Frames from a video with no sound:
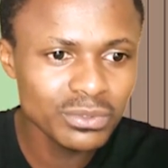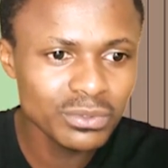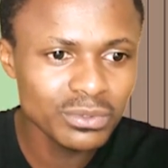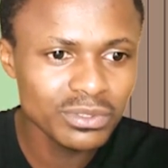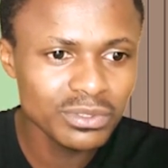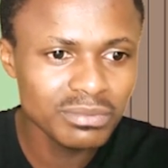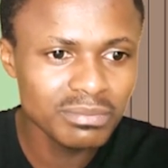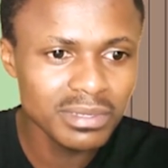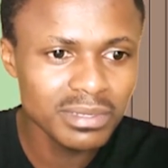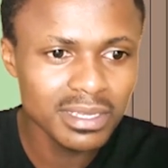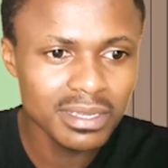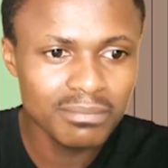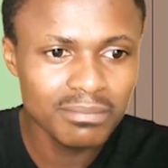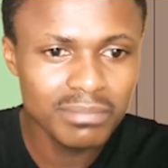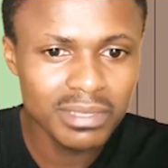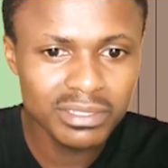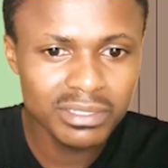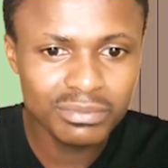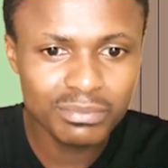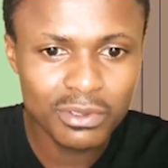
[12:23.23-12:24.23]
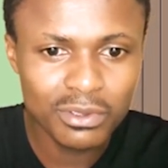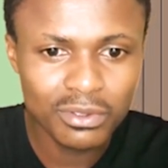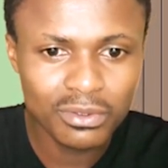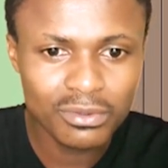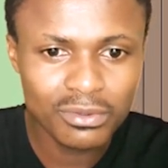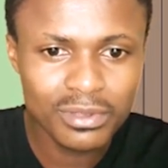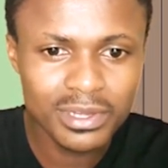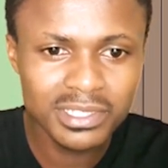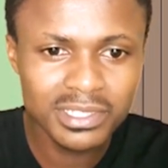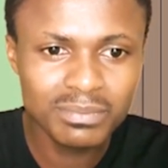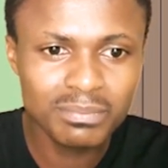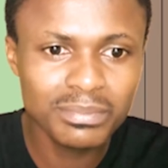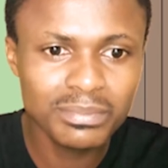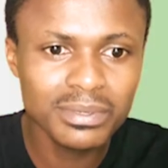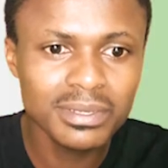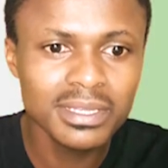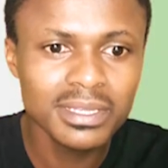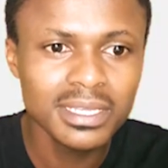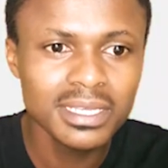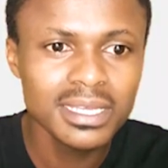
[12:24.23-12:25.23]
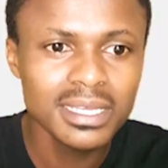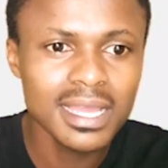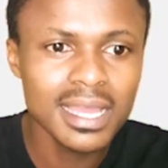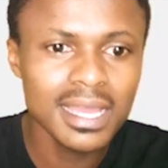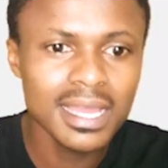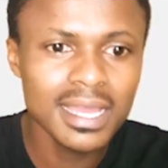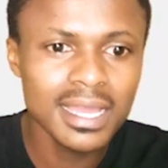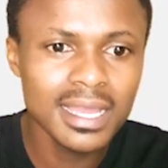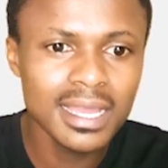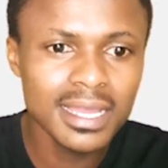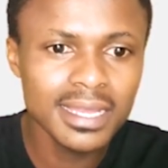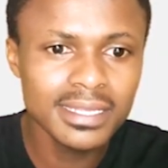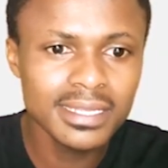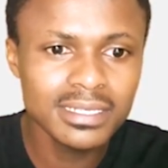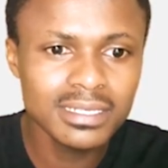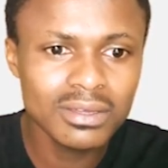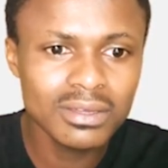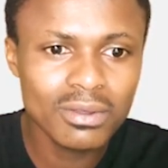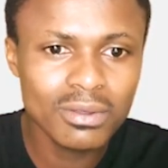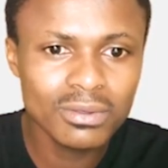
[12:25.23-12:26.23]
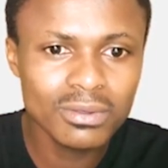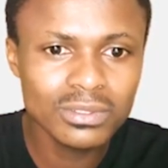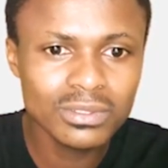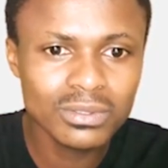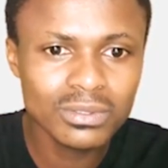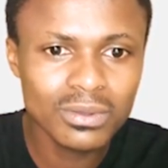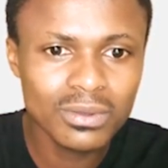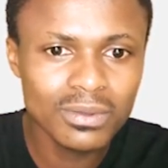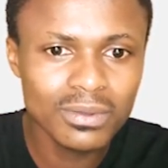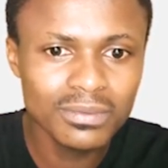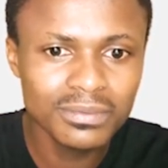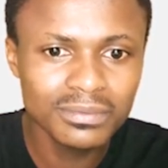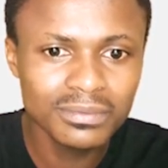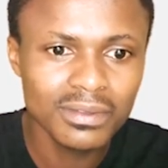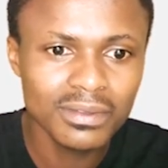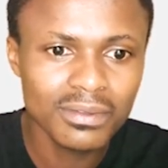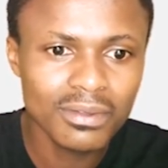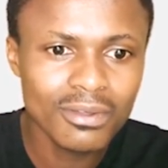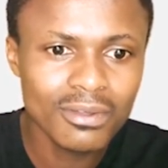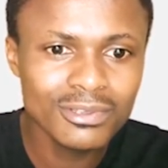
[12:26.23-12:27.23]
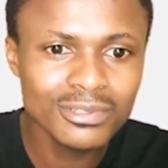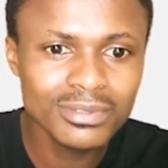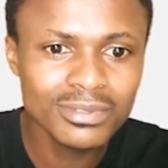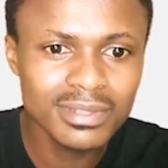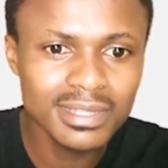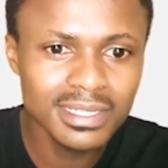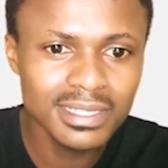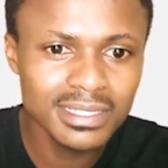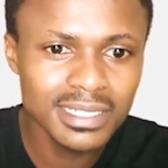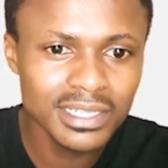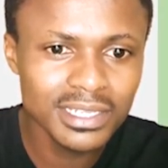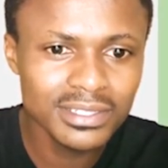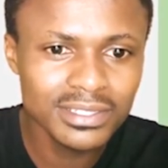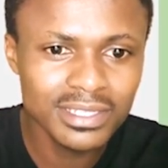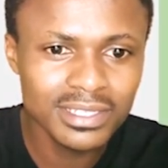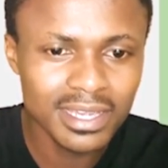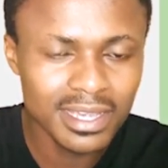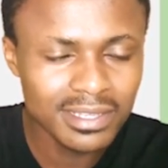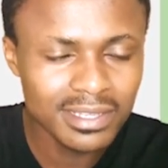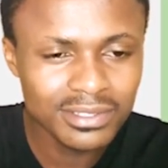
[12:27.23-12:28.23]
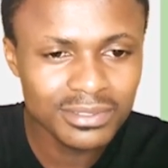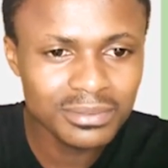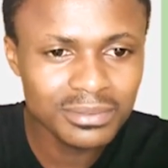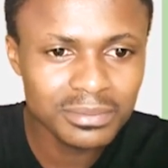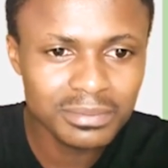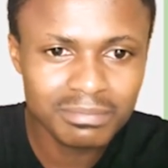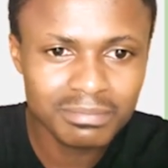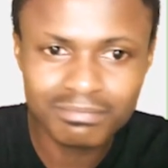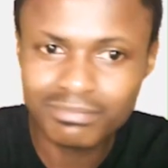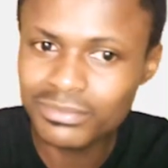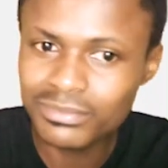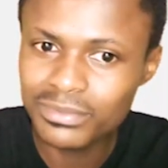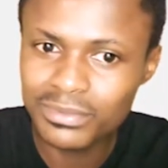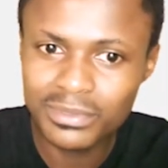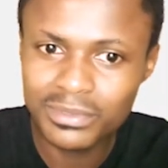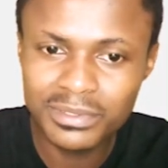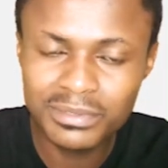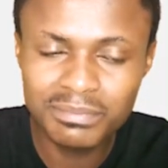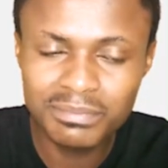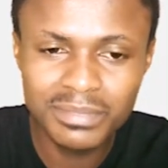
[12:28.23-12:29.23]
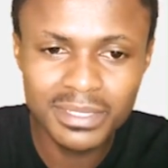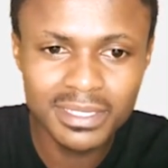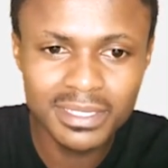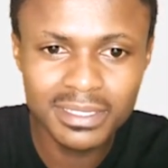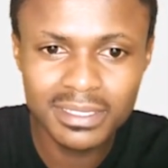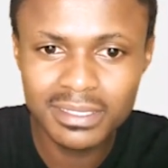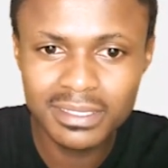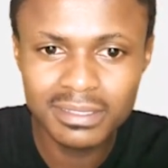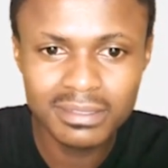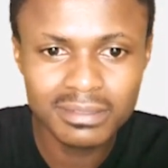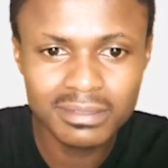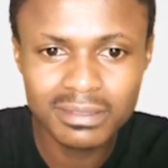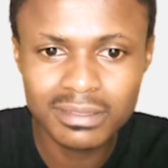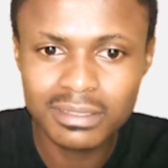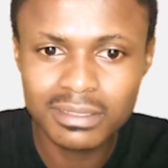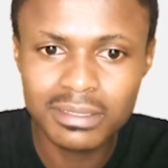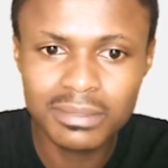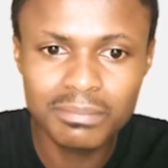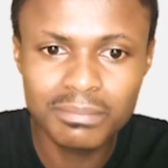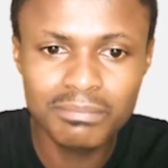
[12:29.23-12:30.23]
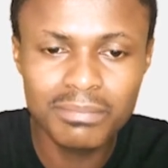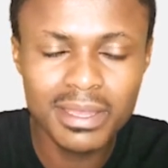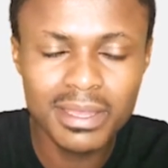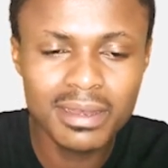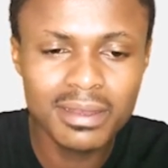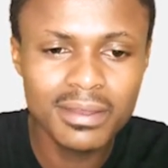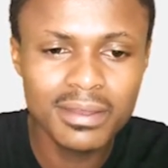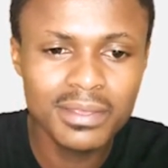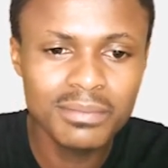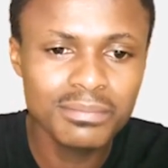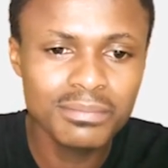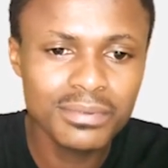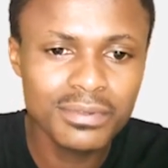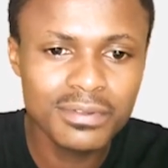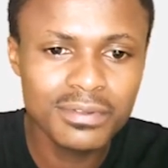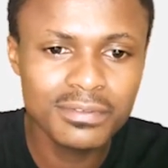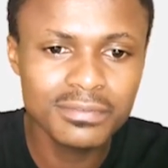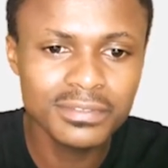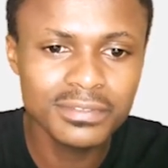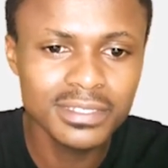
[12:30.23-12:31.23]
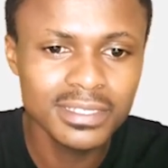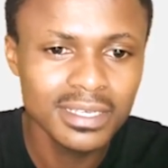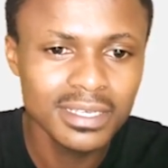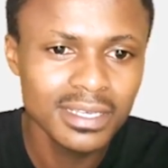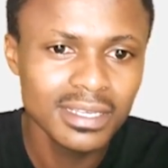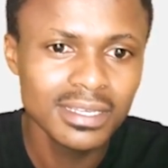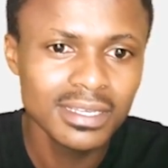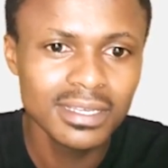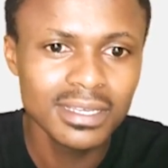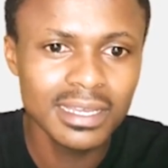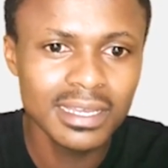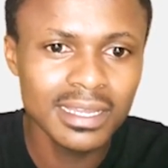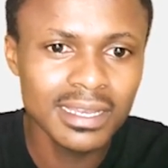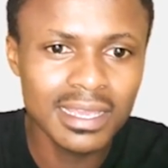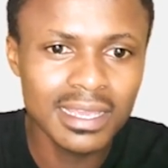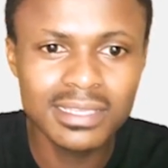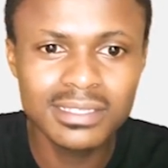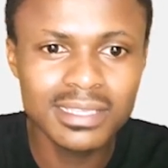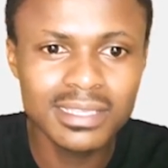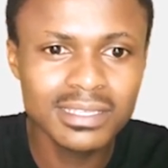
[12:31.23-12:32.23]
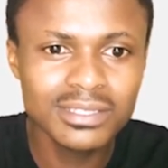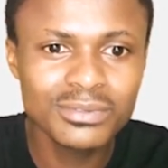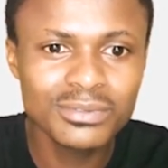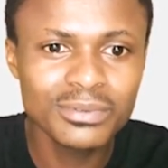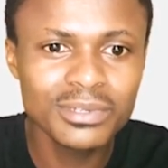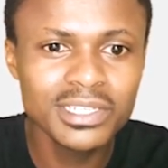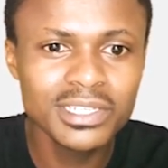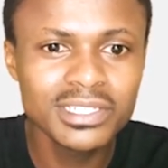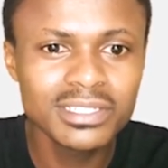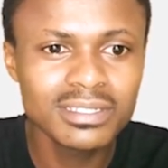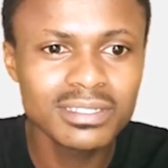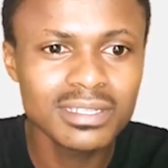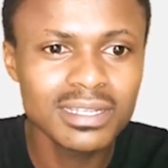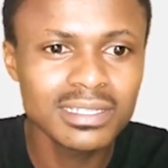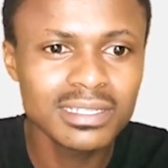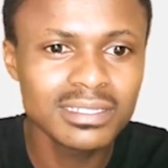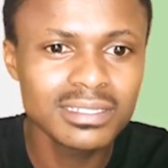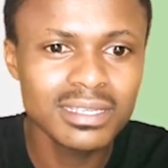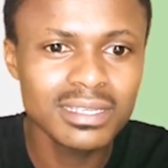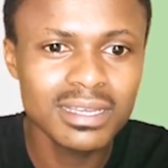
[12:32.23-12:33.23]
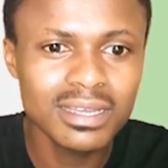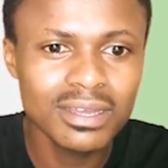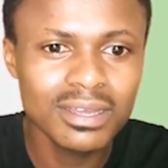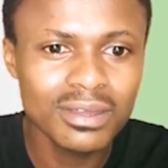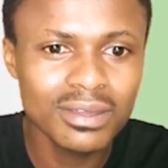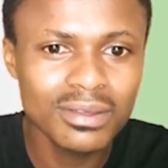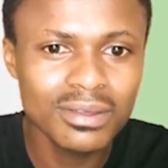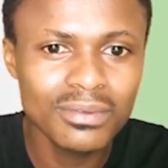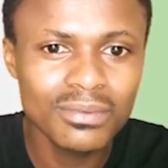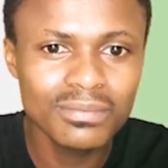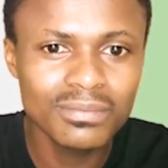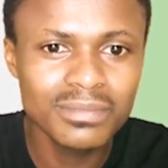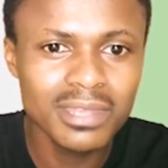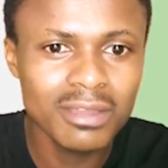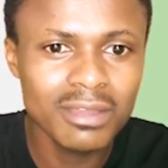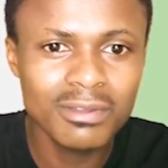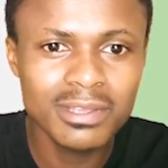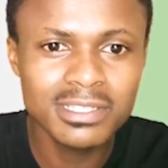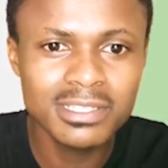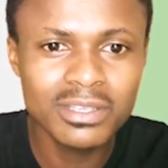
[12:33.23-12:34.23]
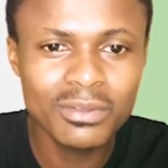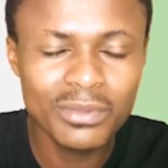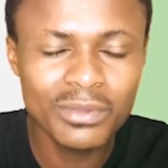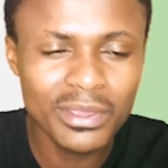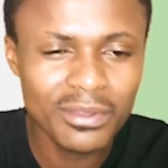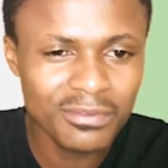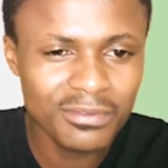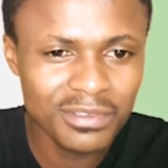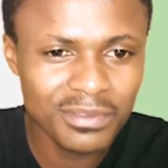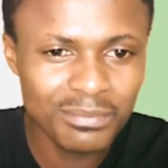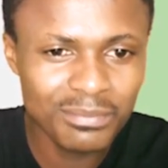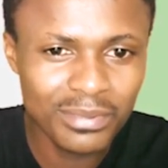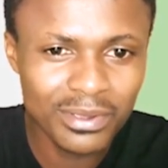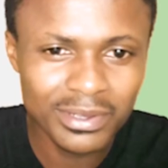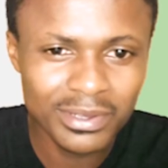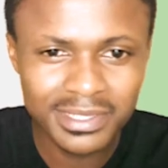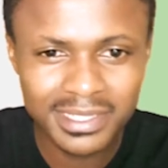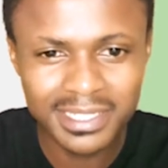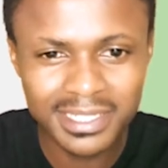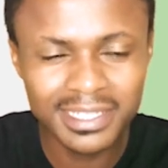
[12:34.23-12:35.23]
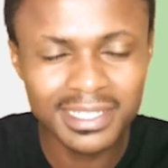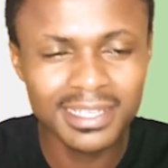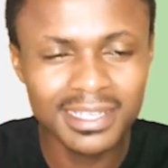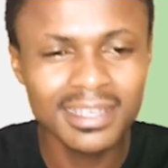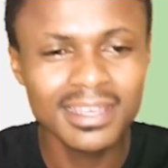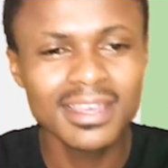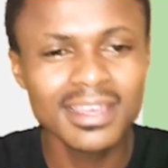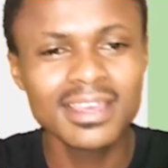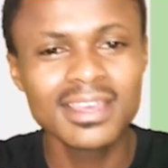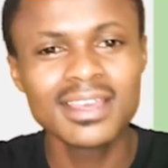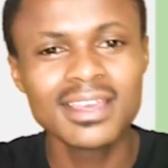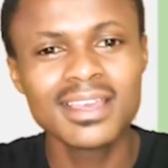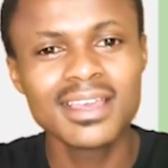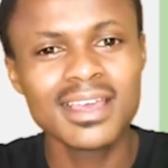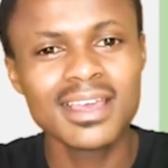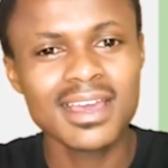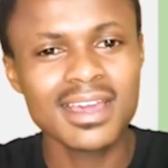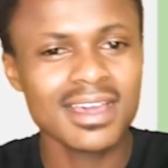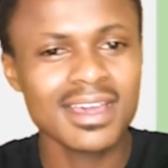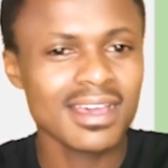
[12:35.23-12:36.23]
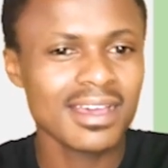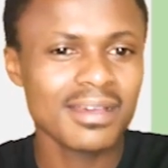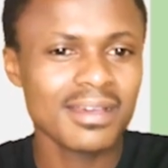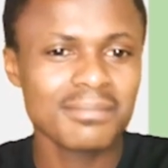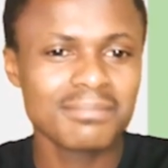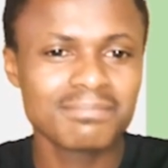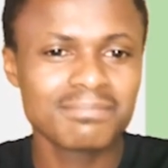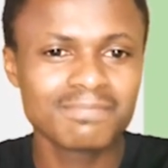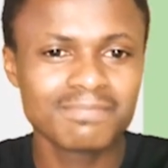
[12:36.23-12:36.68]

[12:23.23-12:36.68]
would be a bit more crisp and also also the textures would be better improved and I just wish that uh, there was a way of importing a uh,